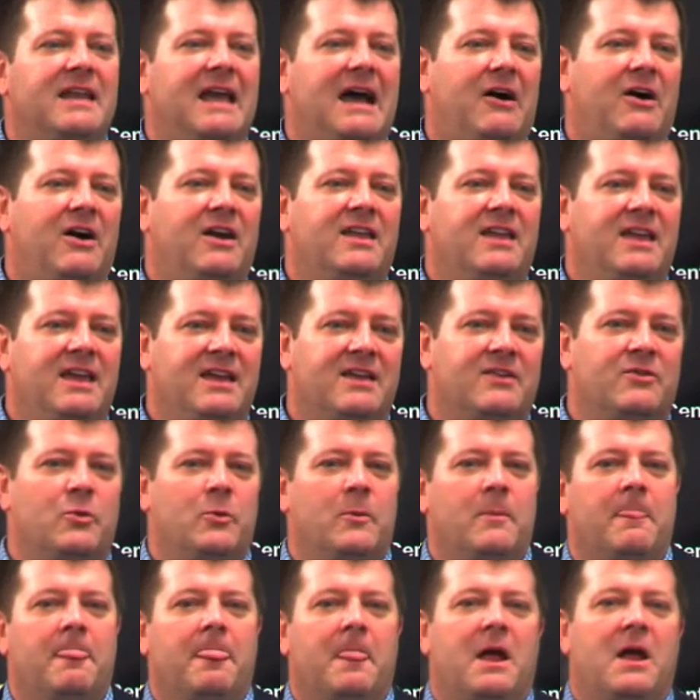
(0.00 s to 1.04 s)
Now,
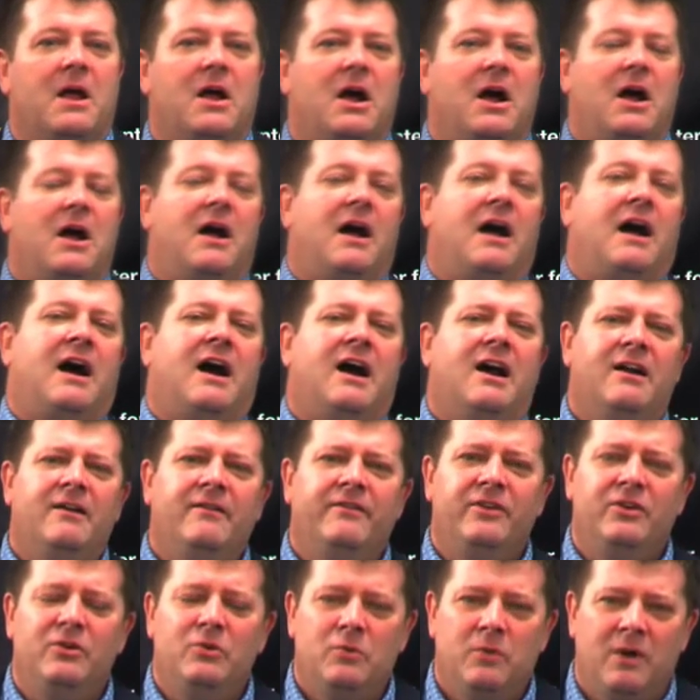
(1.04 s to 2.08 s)
again, our
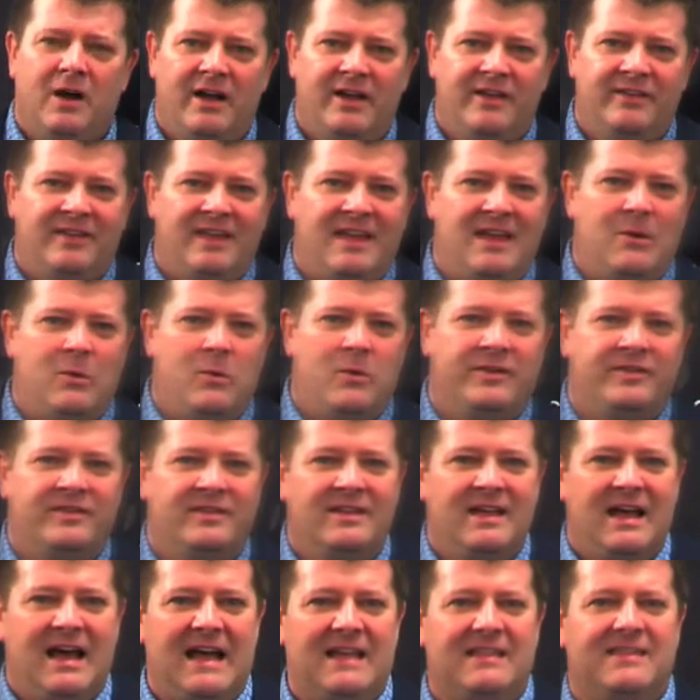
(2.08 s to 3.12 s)
view was it was
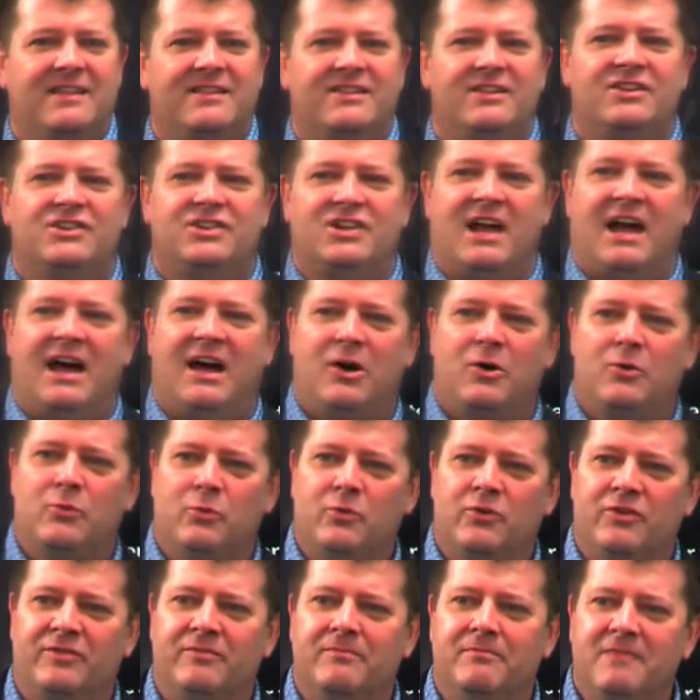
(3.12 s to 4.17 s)
not that the
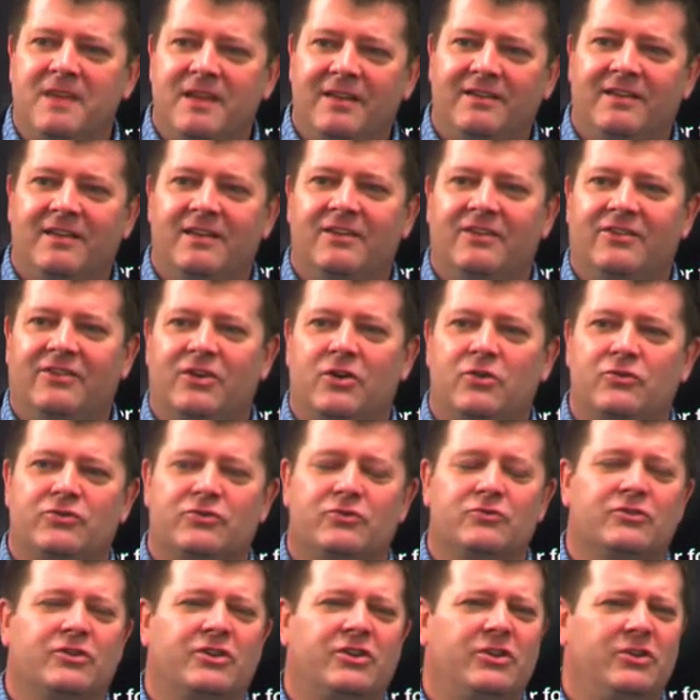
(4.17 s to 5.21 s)
child was missing
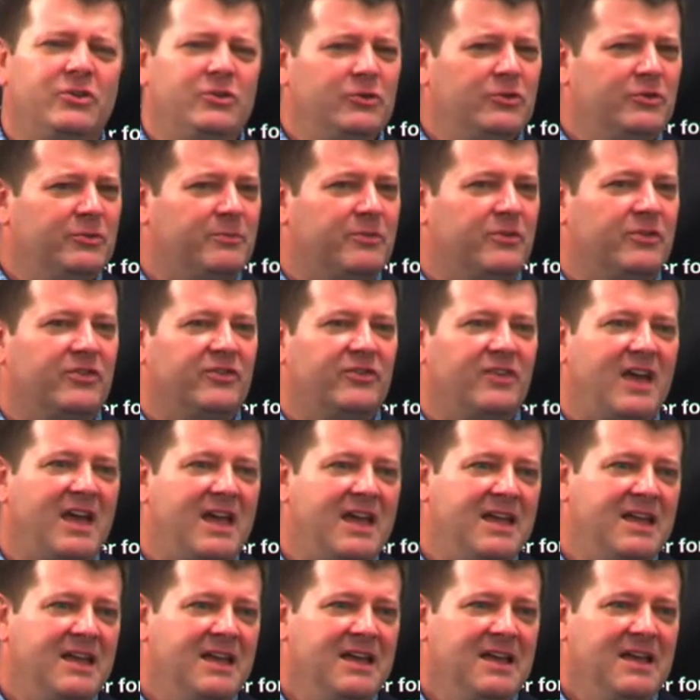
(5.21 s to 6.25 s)
social cues per
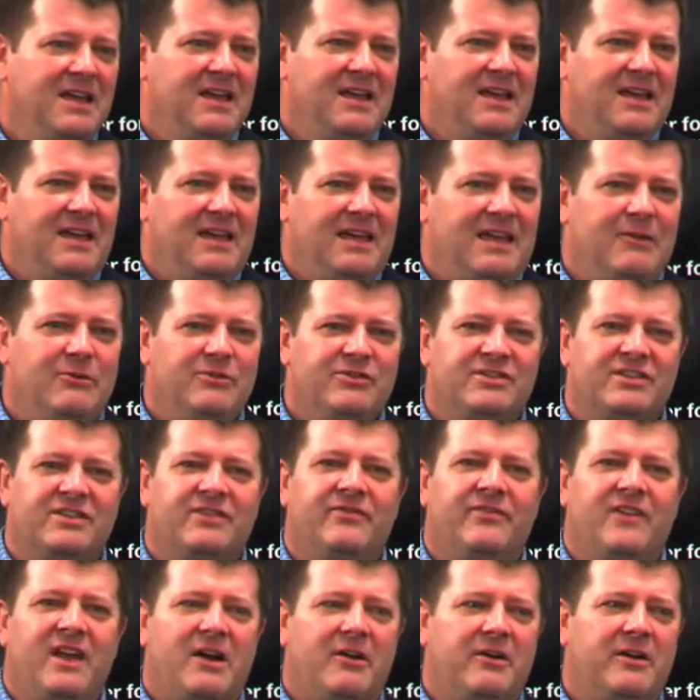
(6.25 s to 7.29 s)
se. He was
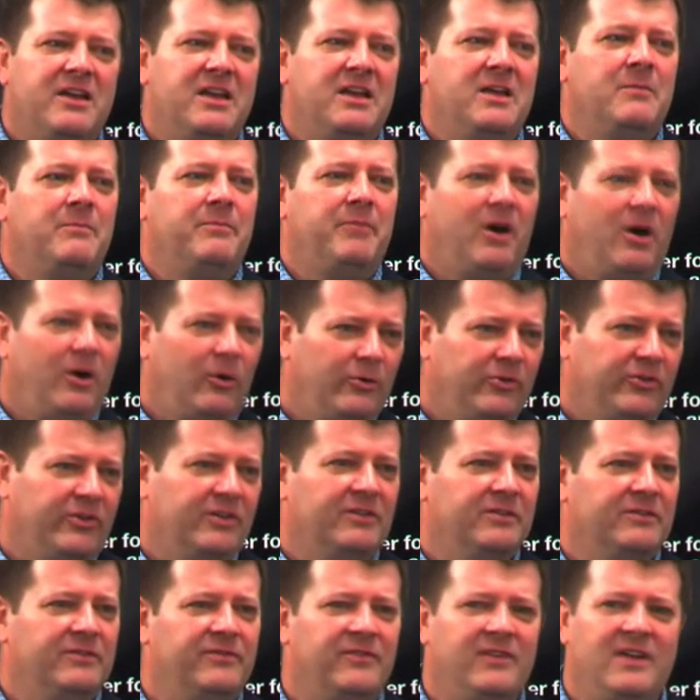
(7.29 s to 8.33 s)
just very
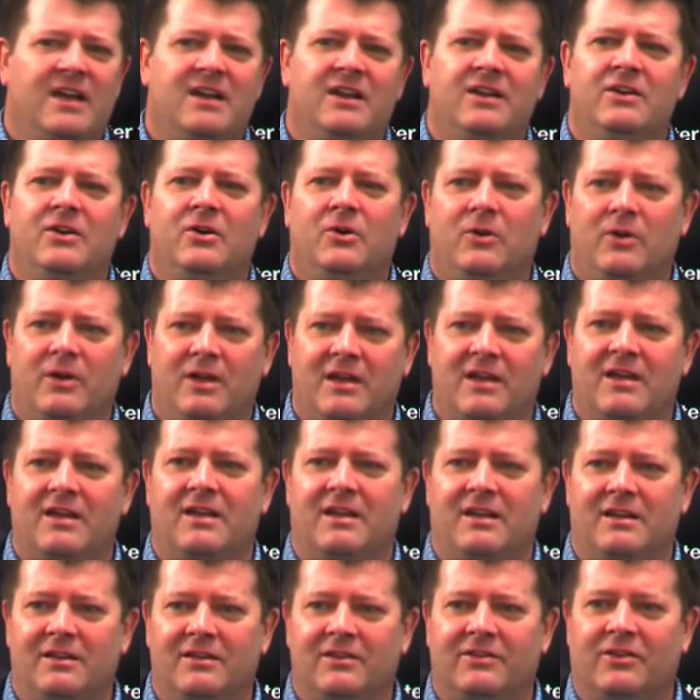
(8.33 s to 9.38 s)
impulsive and
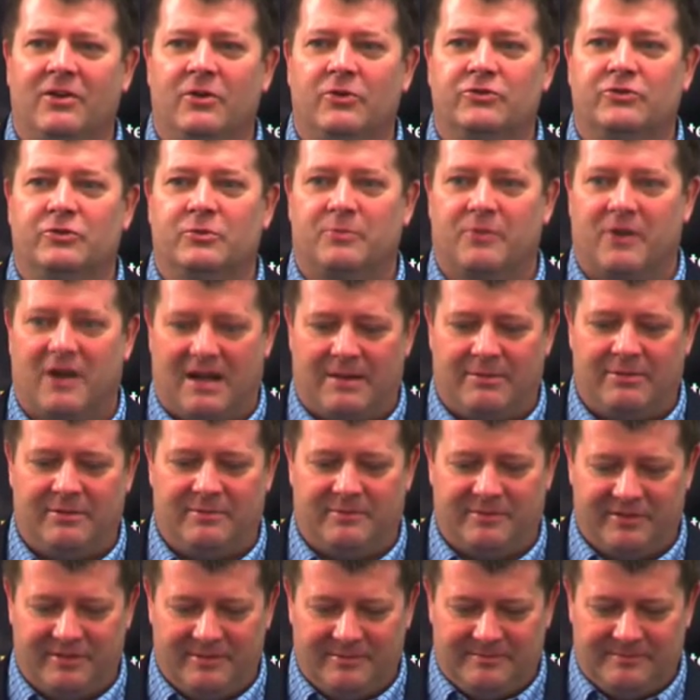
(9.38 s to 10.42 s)
annoying in his social
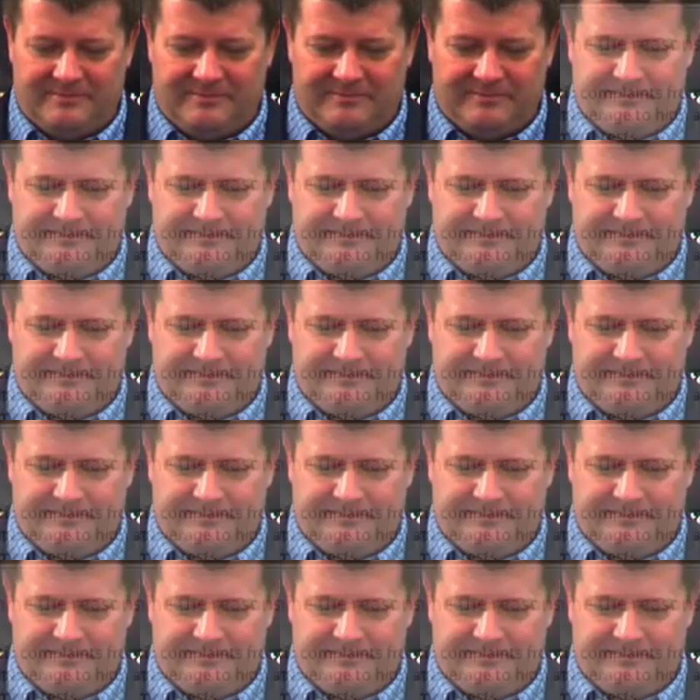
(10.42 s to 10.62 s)
problems.